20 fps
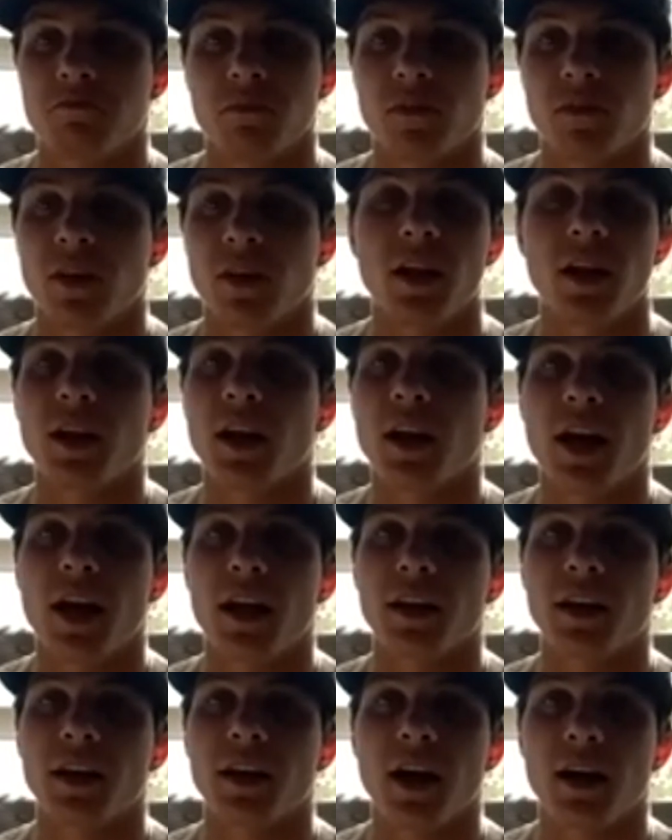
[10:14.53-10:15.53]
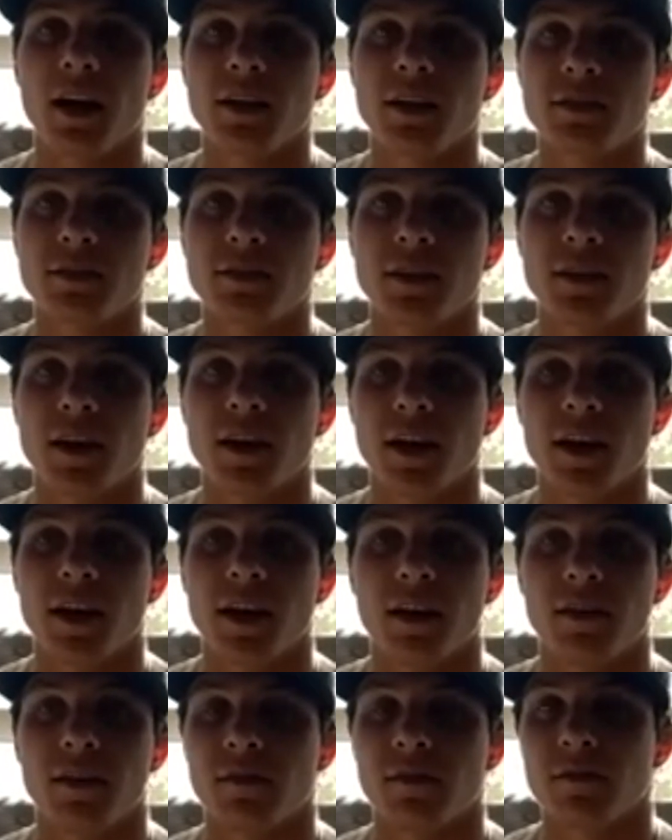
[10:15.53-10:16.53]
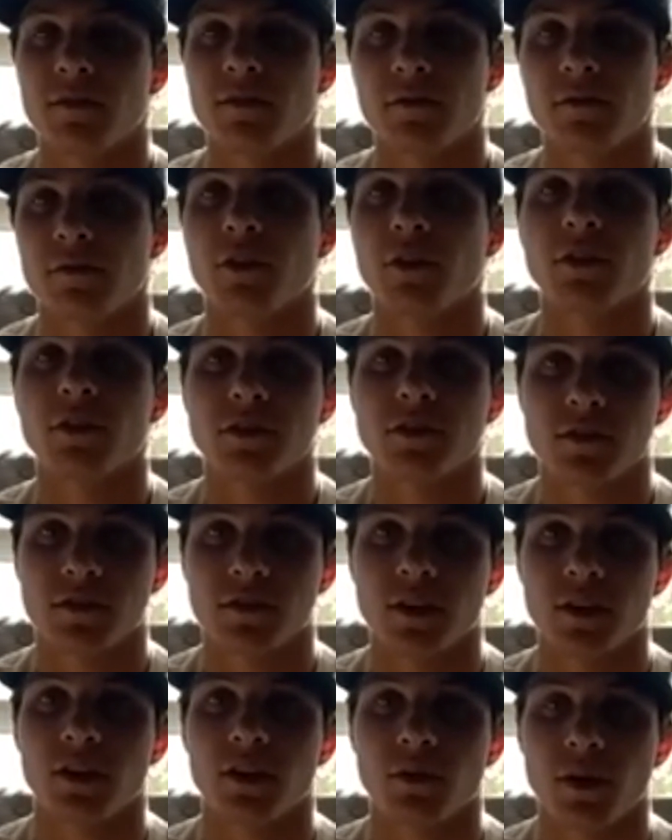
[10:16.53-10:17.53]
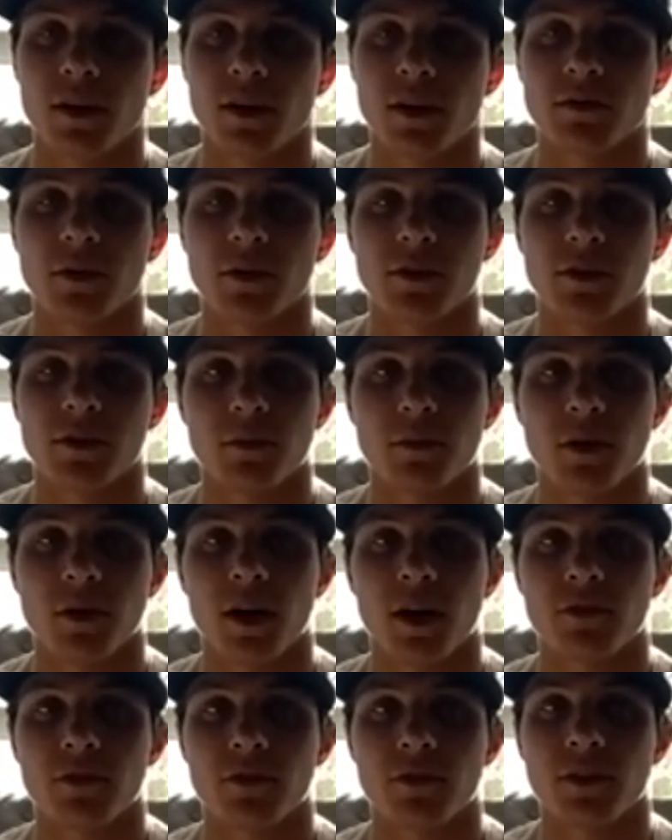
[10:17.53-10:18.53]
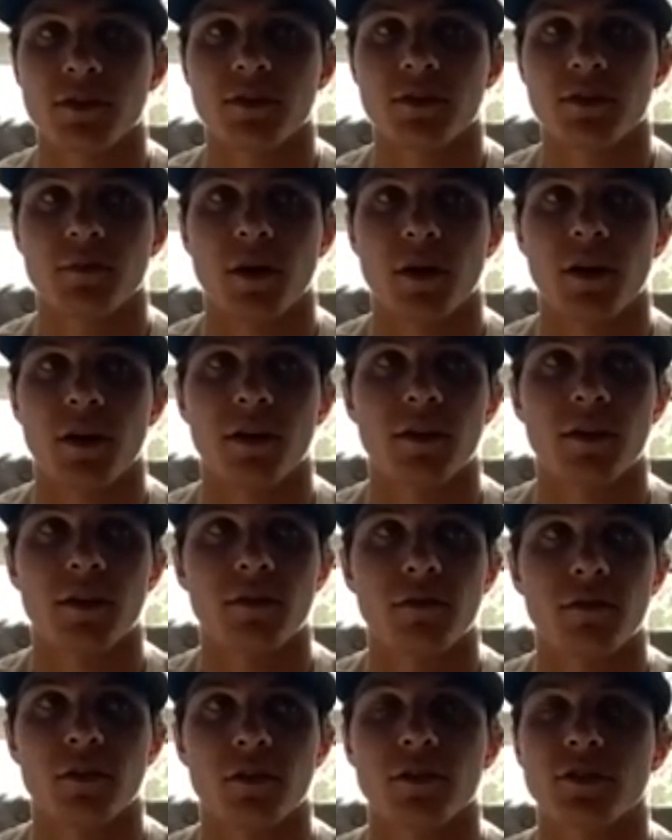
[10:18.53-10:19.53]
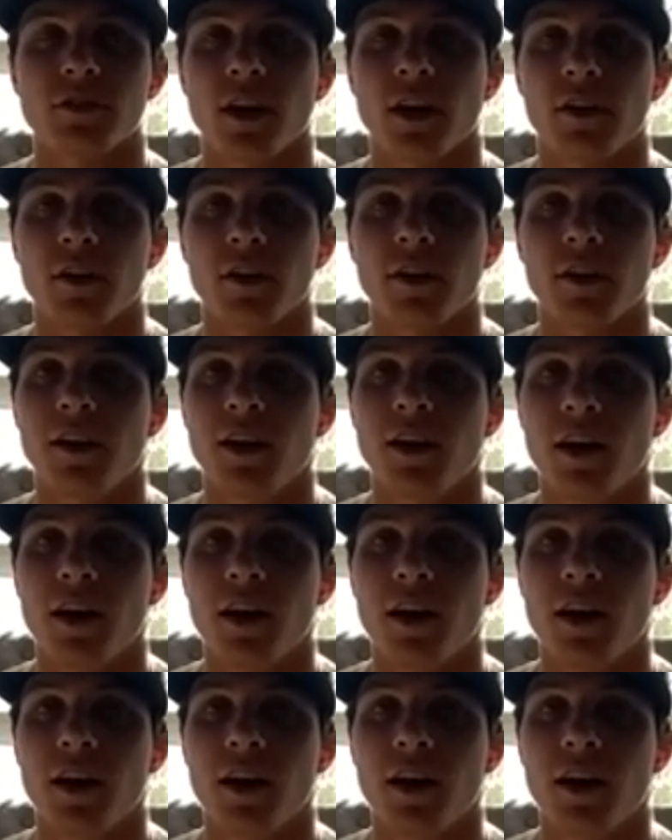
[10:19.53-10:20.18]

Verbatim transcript: getting ahead of guys. And for instance, like you asked about the Padres, my first outing,